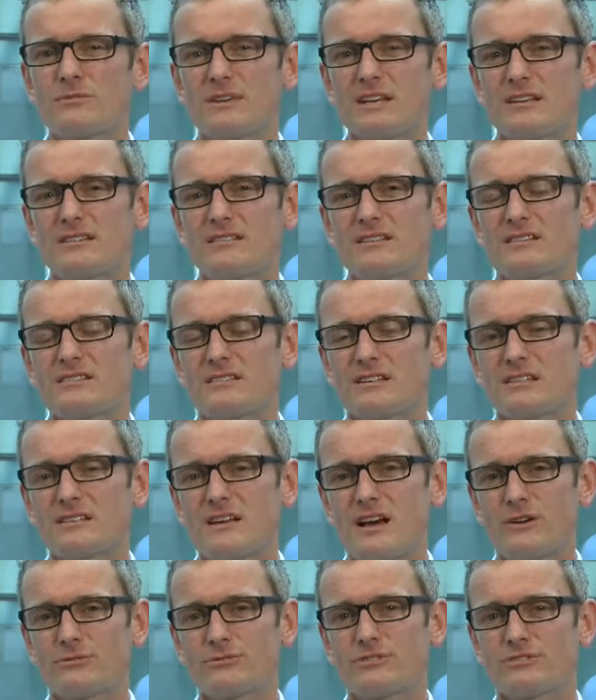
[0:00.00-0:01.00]
getting these
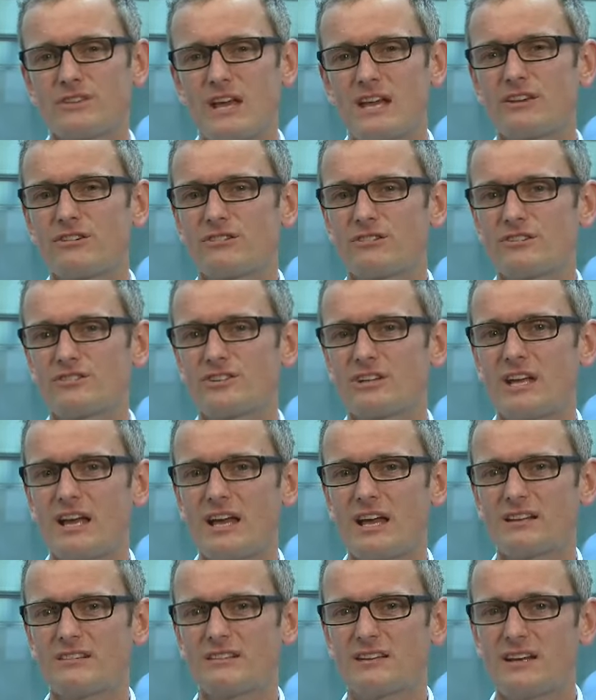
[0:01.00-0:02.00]
details as accurate as you
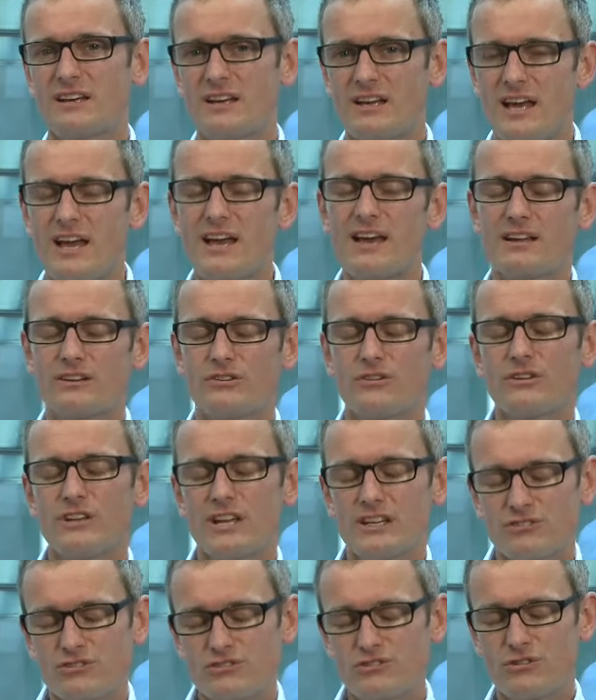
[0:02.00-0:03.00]
can
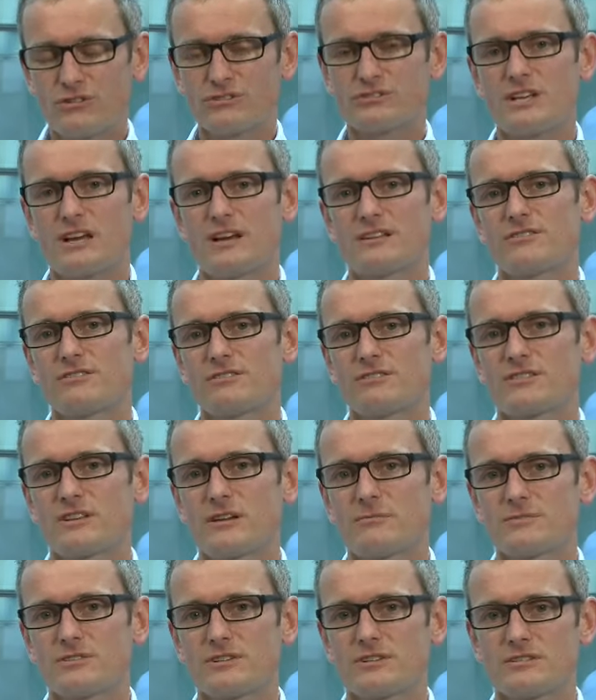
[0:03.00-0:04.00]
and jot down your
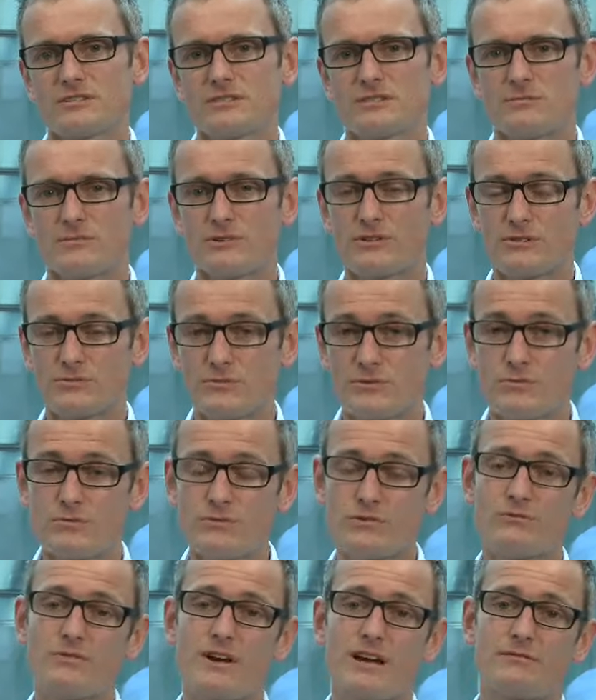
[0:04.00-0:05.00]
assumptions because we
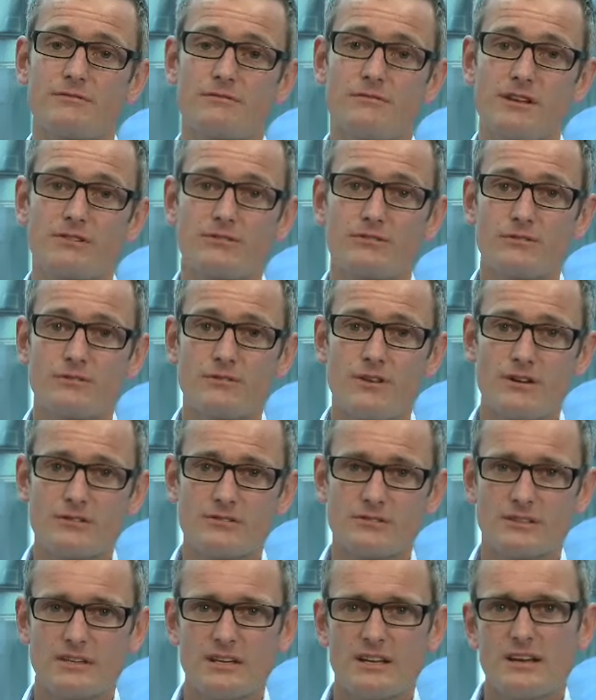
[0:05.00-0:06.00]
will have a run through
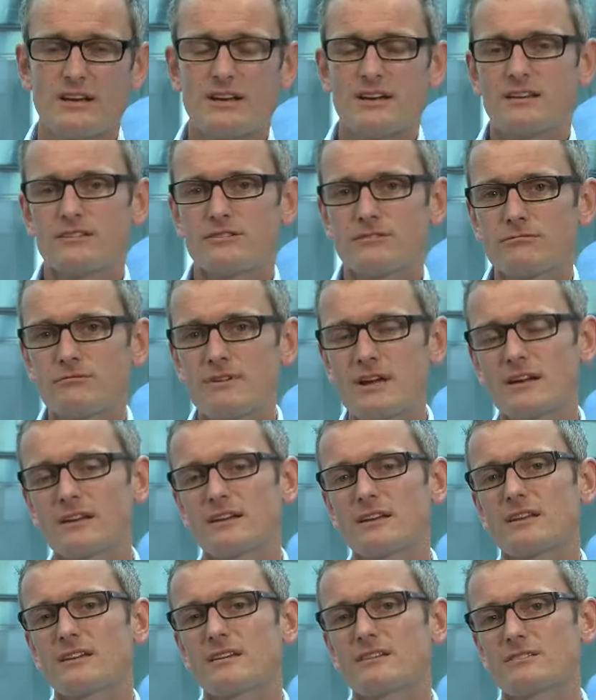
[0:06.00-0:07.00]
those. The
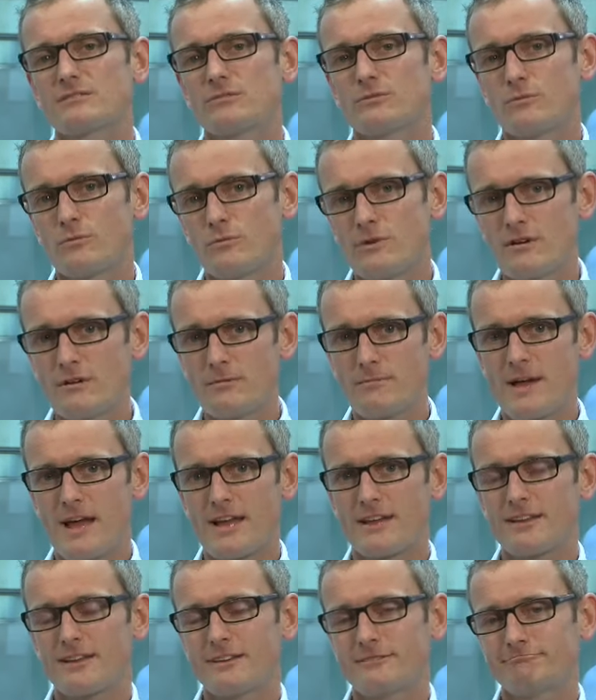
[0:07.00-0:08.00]
reality is we're a
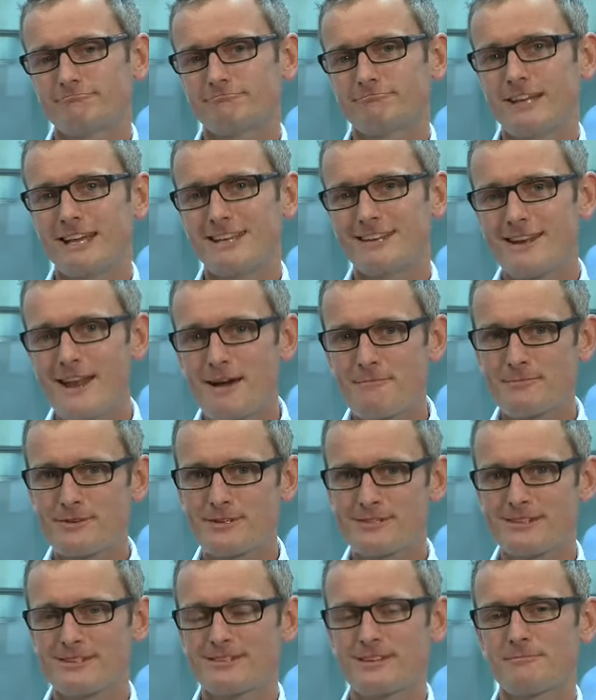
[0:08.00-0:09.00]
bank and
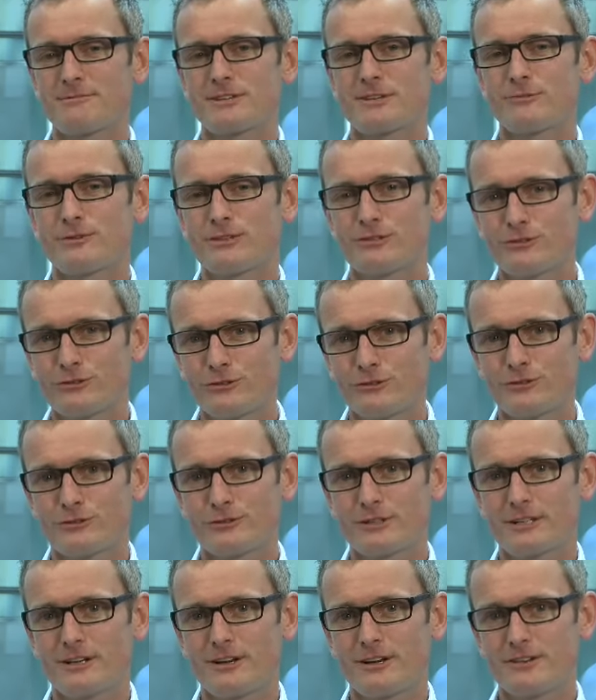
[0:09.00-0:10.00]
numbers are something we do look
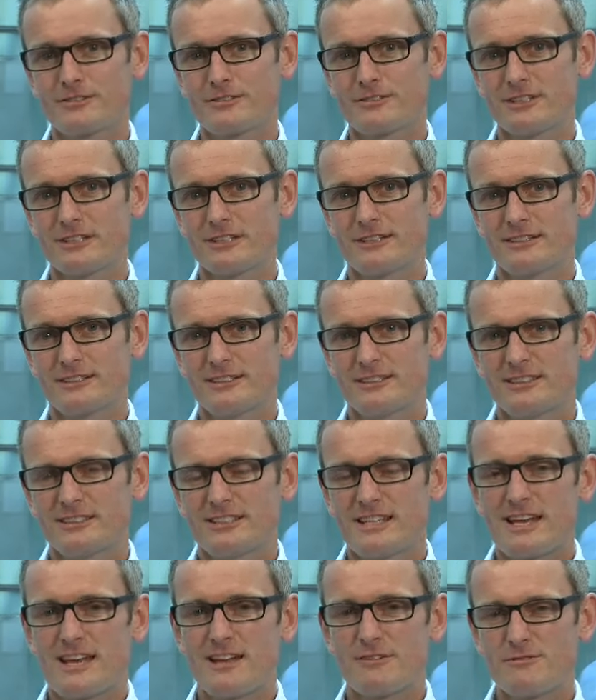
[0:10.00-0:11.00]
at closely.
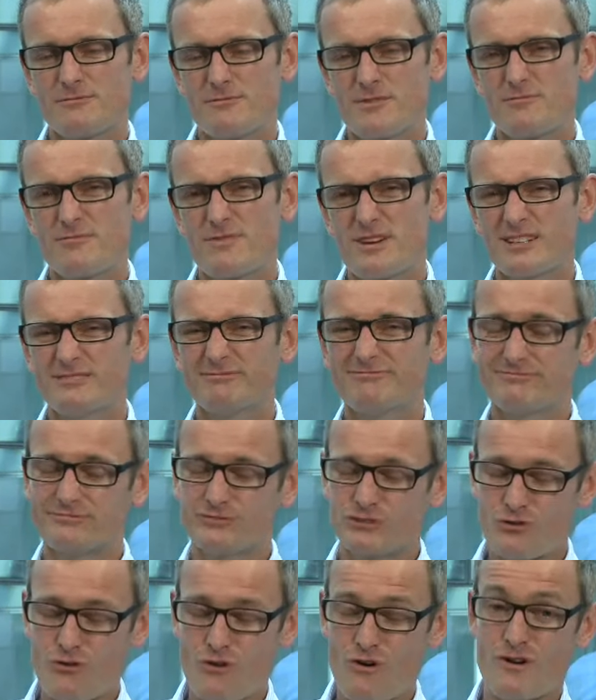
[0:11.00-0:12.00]
And remember,
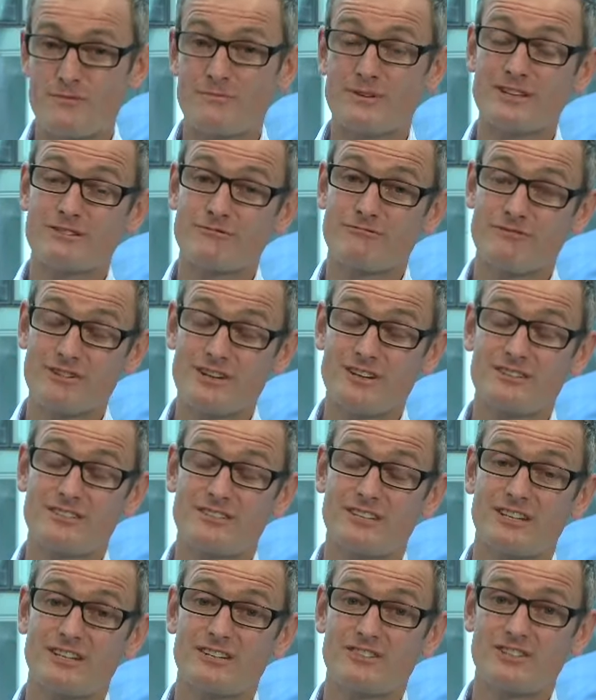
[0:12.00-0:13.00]
try and be as
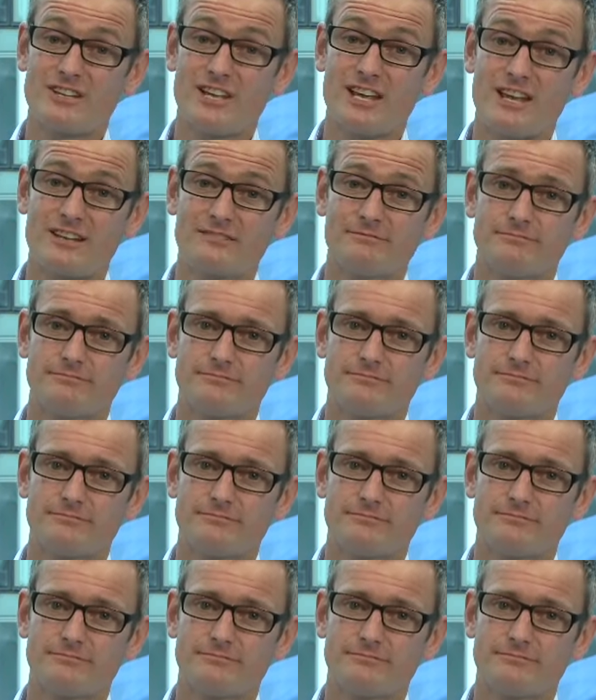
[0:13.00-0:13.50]
realistic as you can.